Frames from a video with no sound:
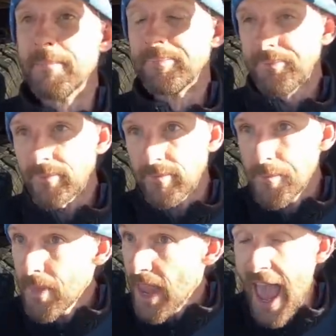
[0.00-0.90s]

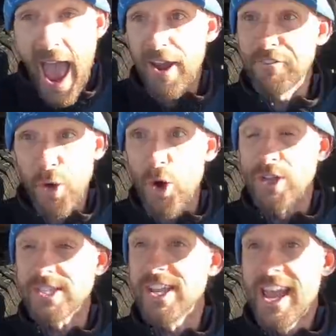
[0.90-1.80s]
And of
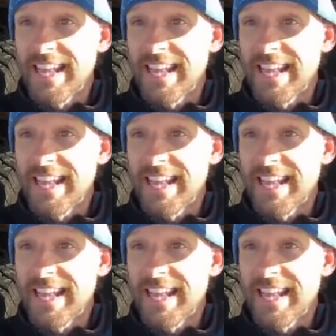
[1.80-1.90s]
course,